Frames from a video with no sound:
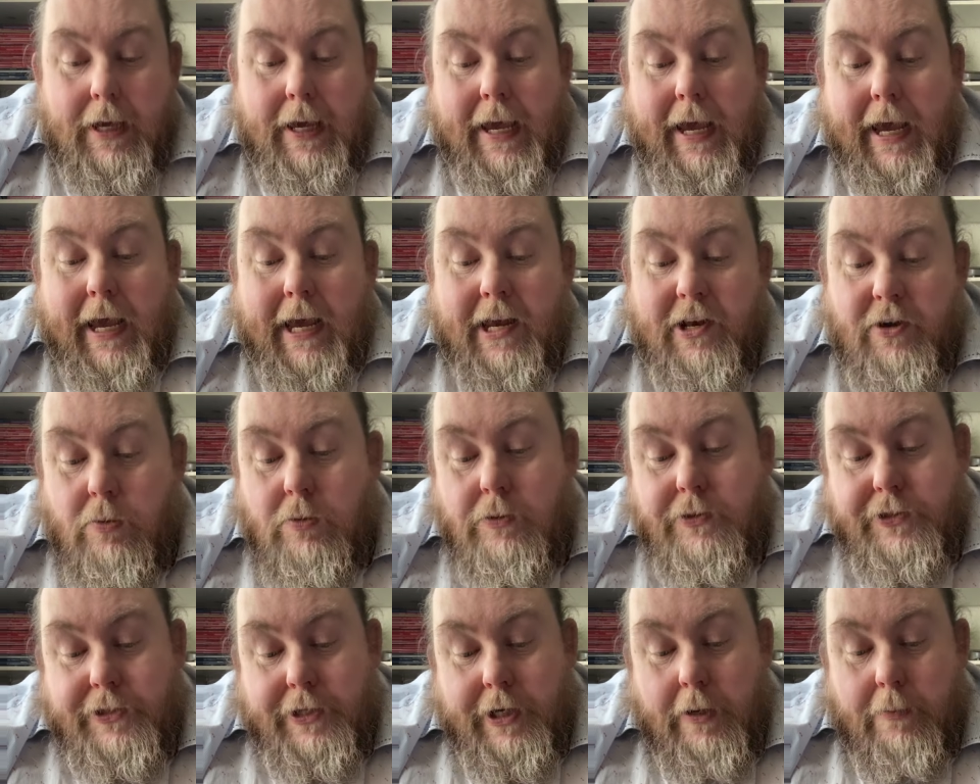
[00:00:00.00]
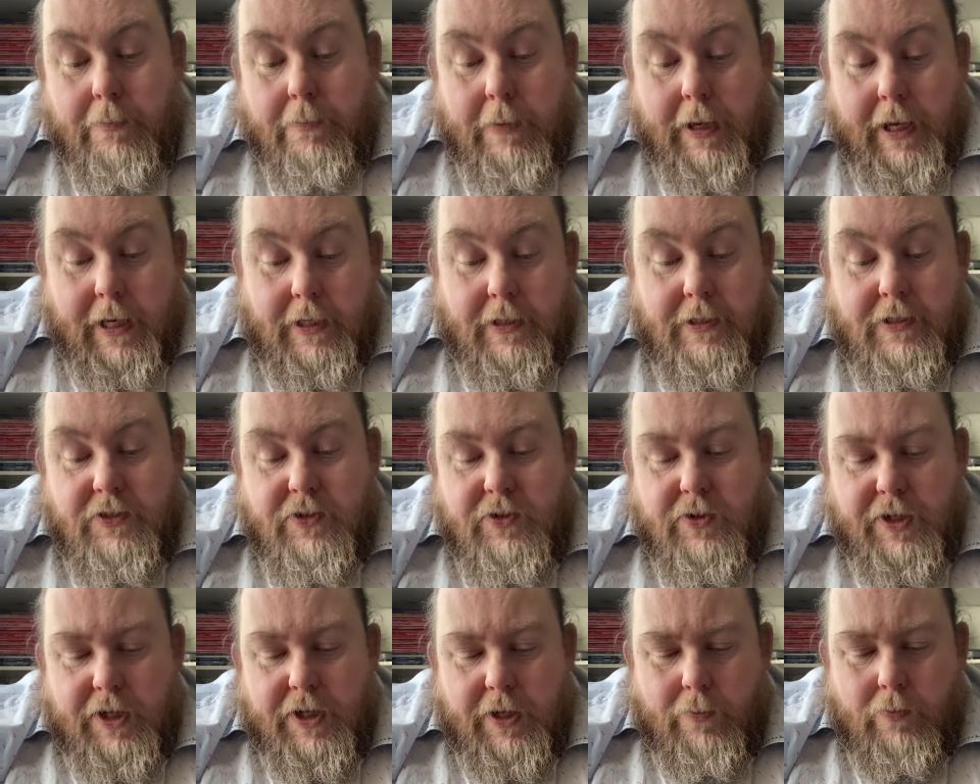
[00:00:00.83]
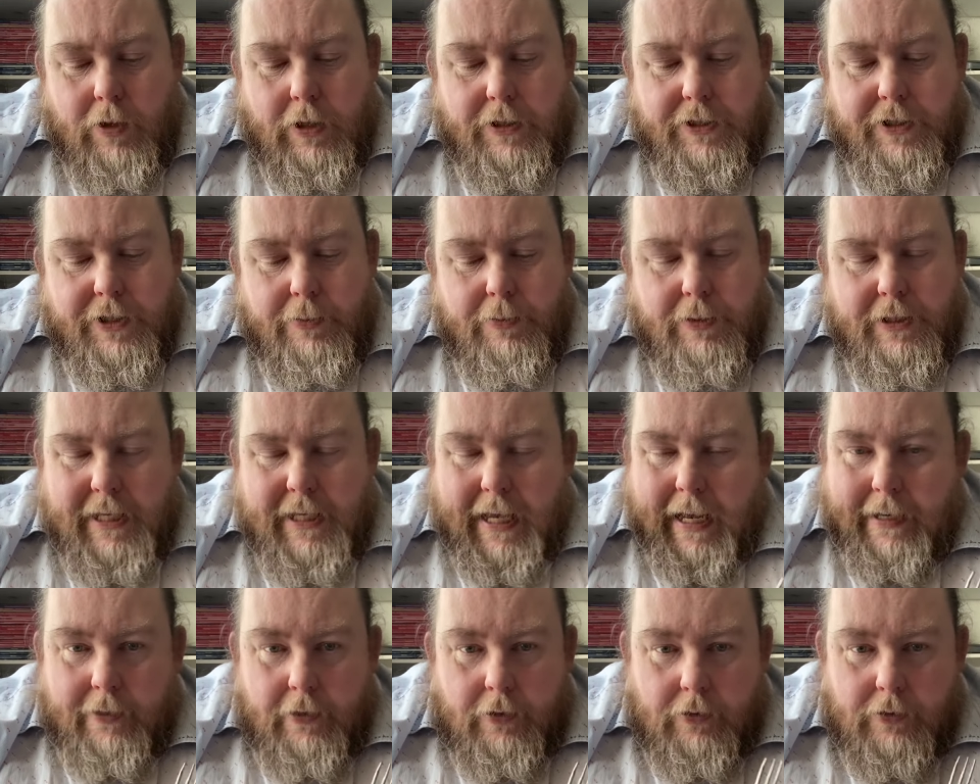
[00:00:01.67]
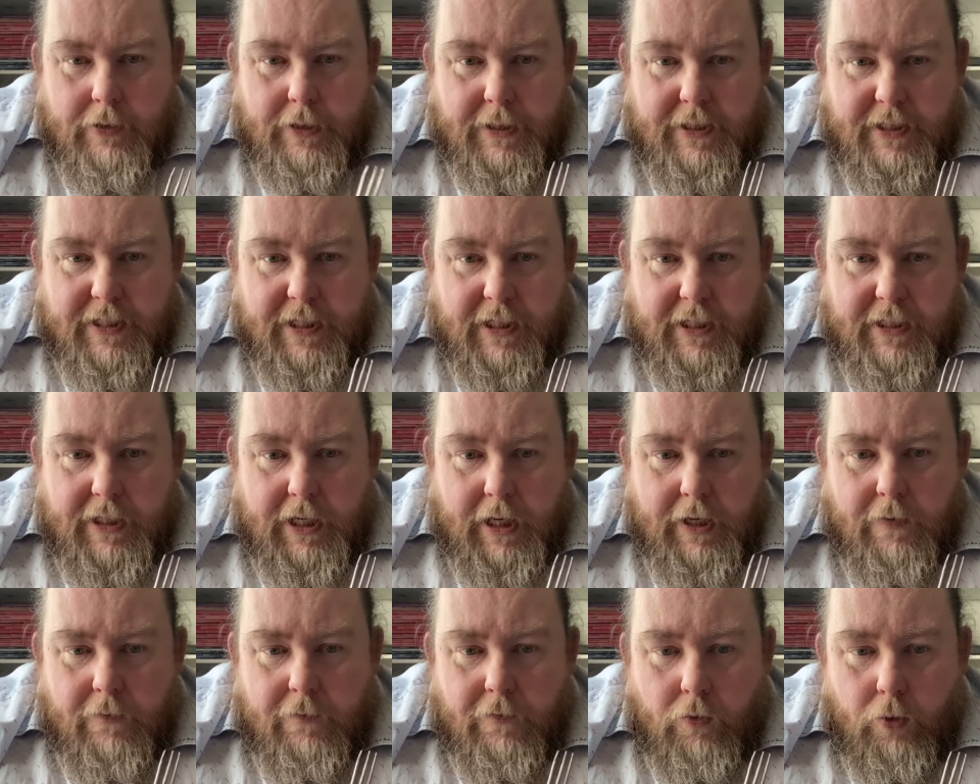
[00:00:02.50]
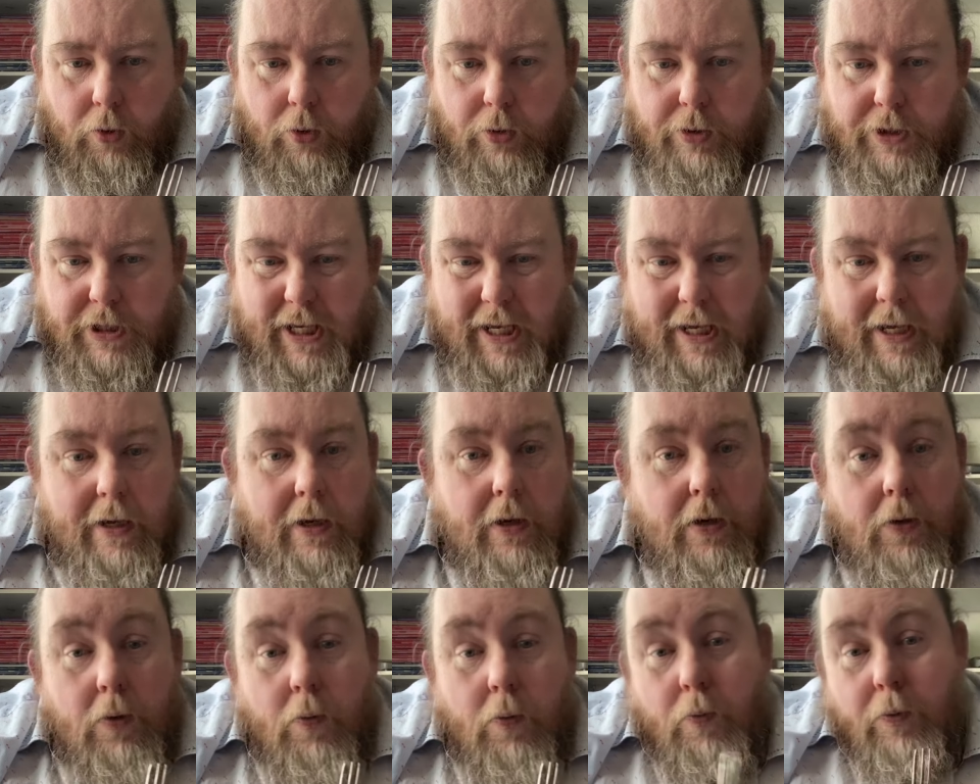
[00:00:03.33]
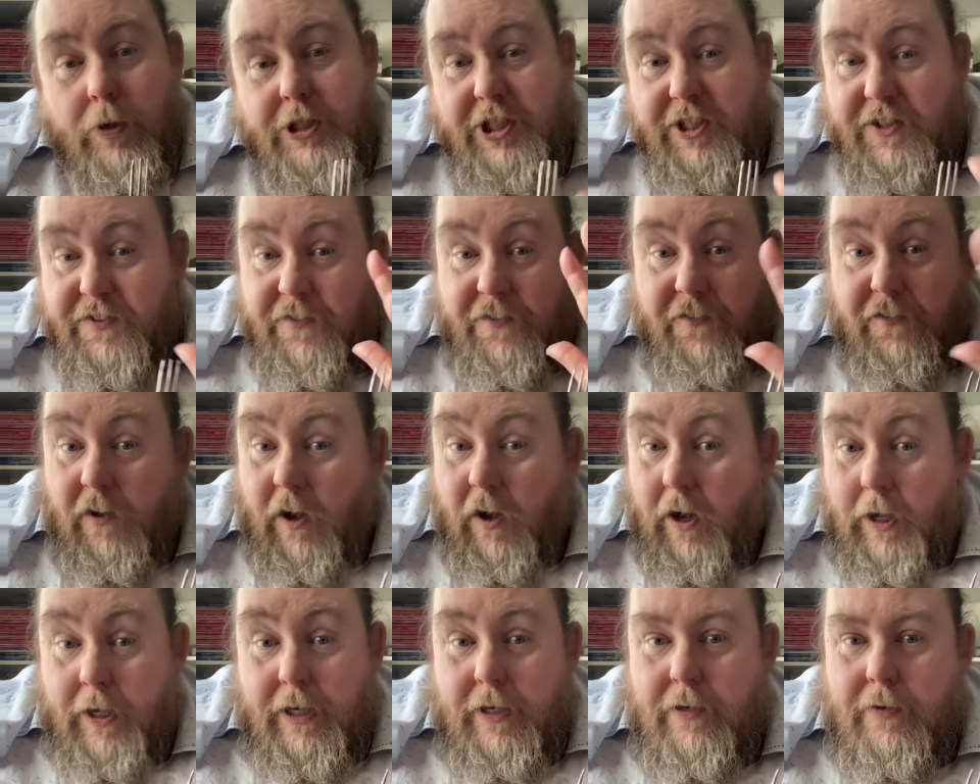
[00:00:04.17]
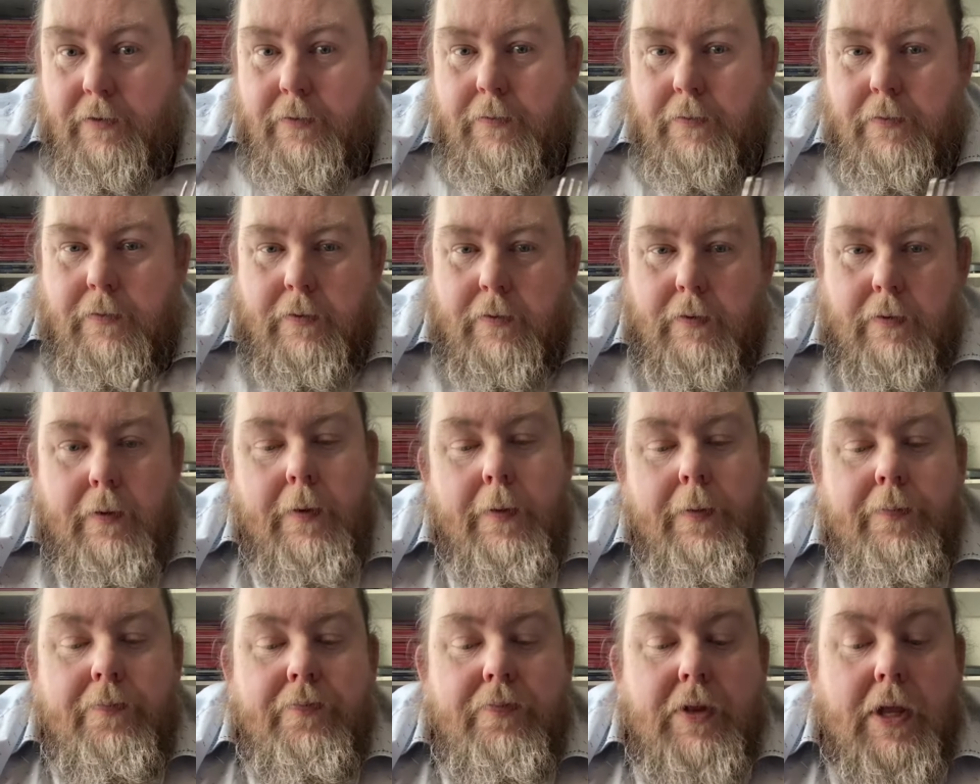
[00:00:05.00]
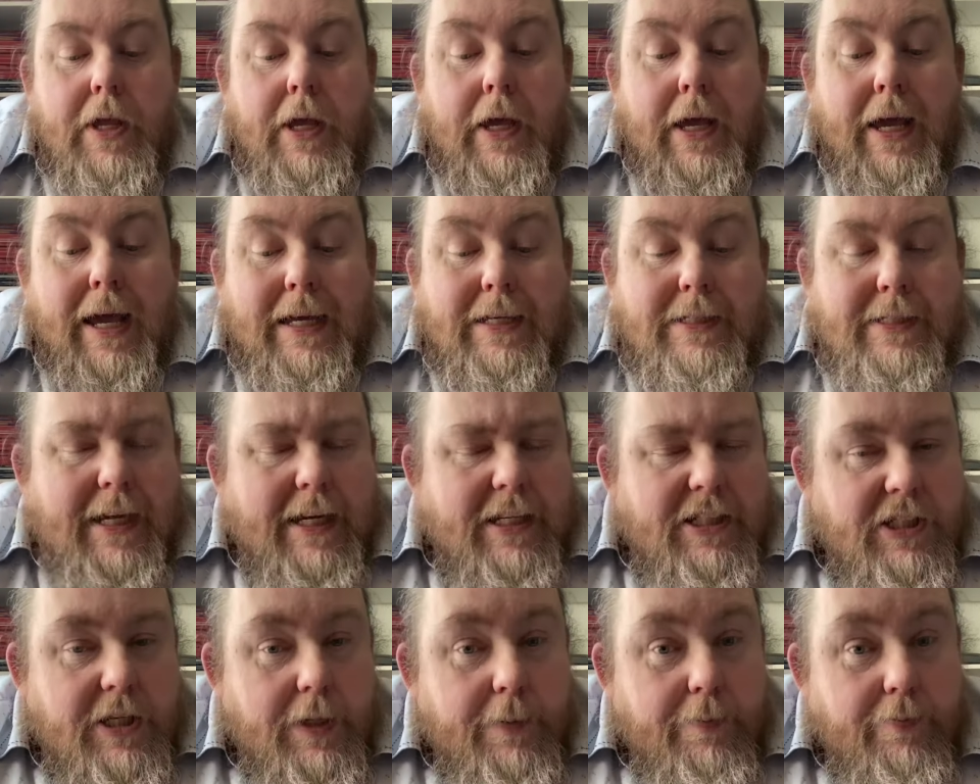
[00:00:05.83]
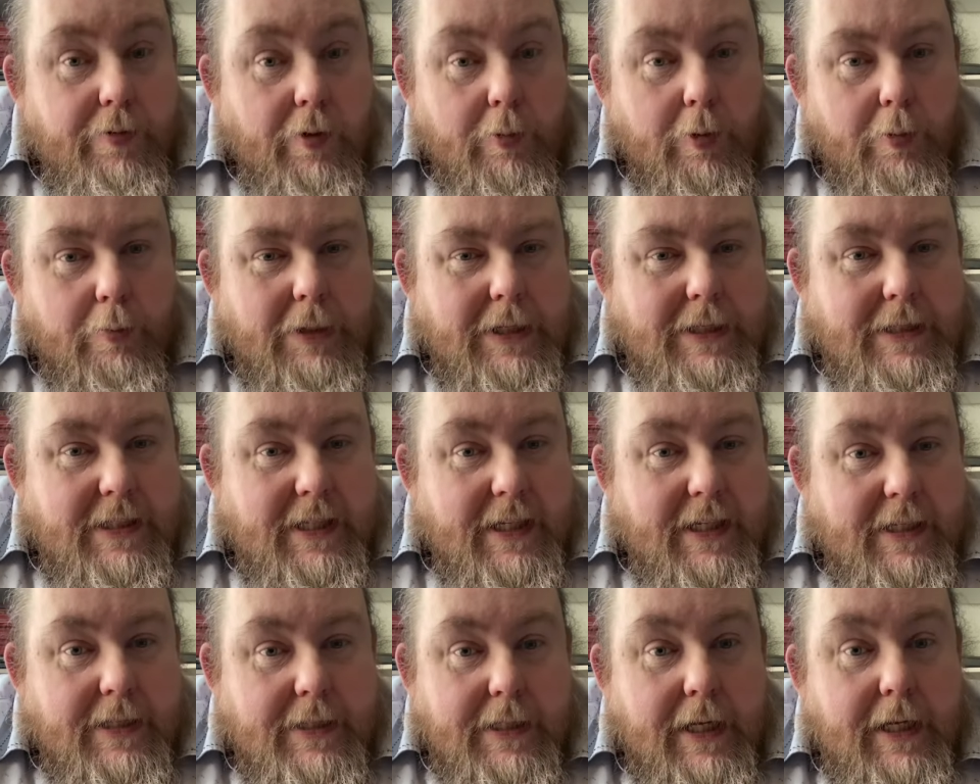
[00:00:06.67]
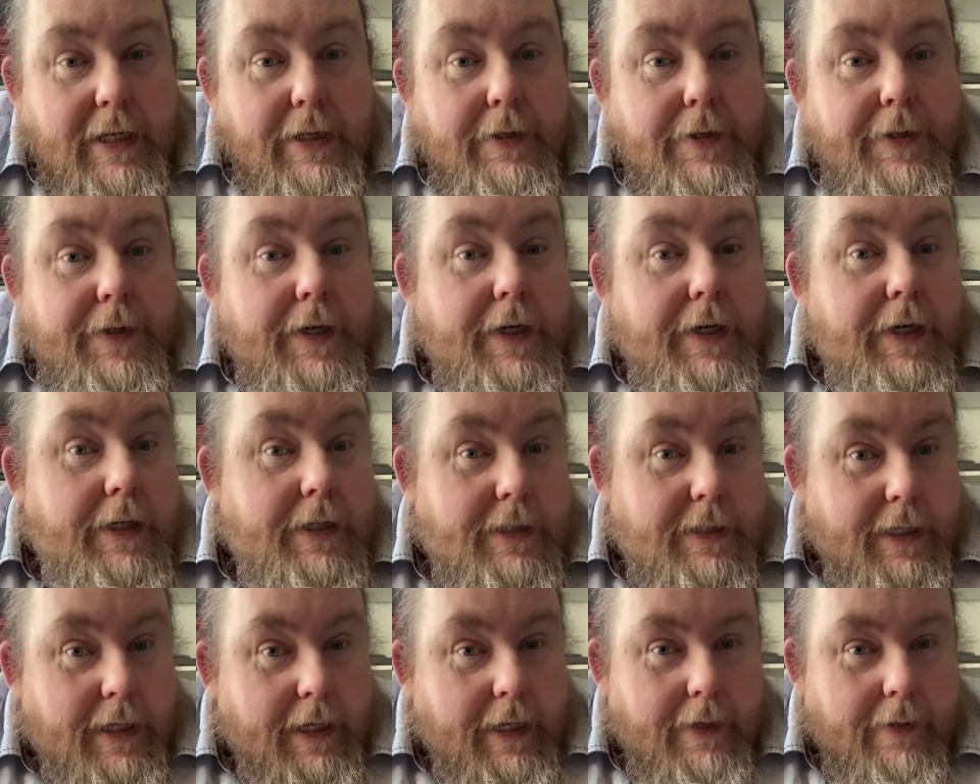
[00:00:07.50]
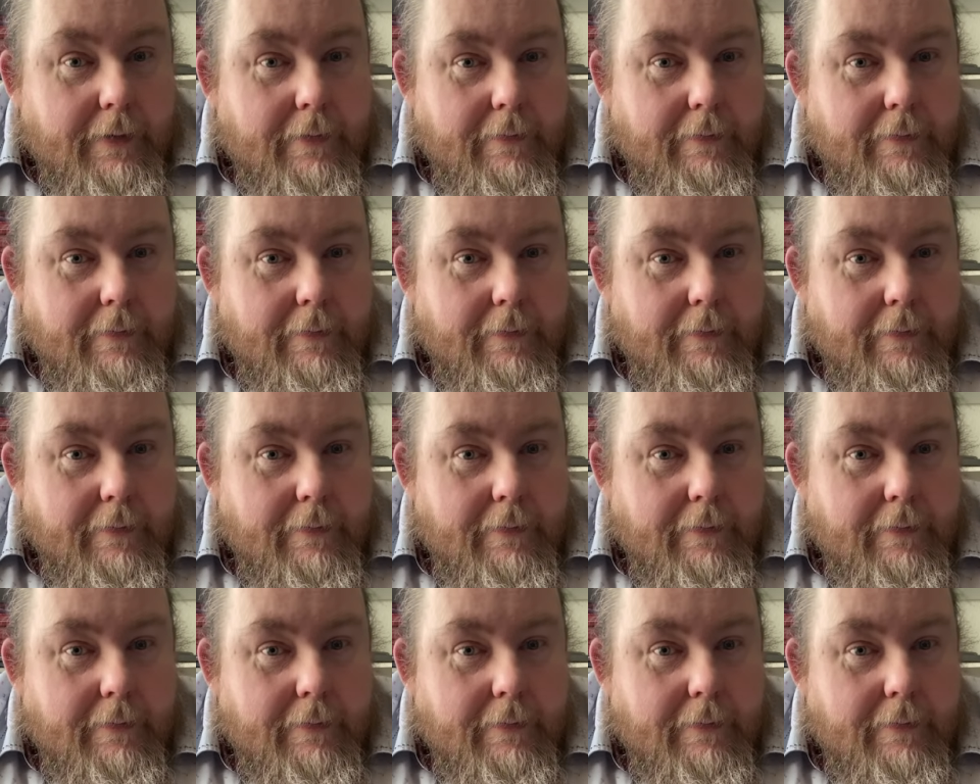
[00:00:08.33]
It also means that whilst it was catalogued as 1640, which is fine, it's actually probably 1630.